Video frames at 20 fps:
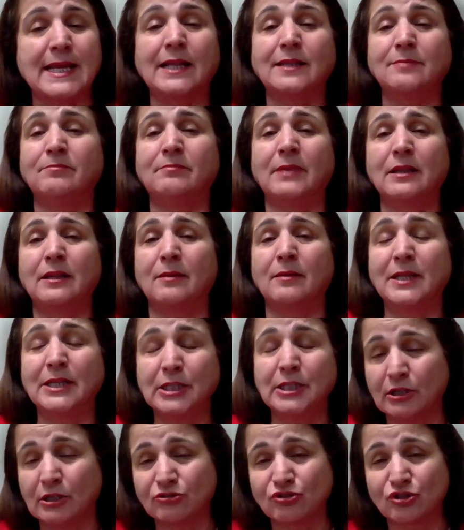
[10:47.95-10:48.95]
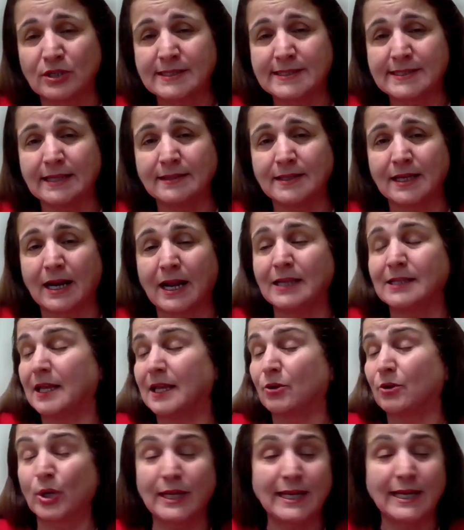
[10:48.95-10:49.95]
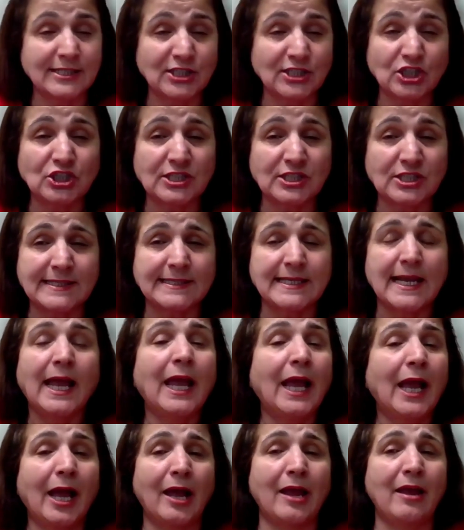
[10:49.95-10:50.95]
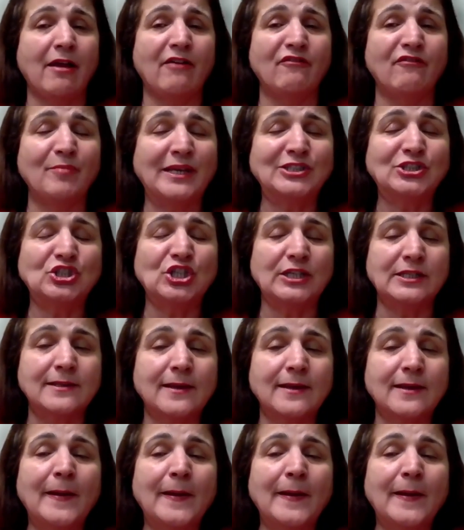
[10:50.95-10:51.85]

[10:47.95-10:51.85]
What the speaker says: at the Multicultural Center, at the organizations I have mentioned.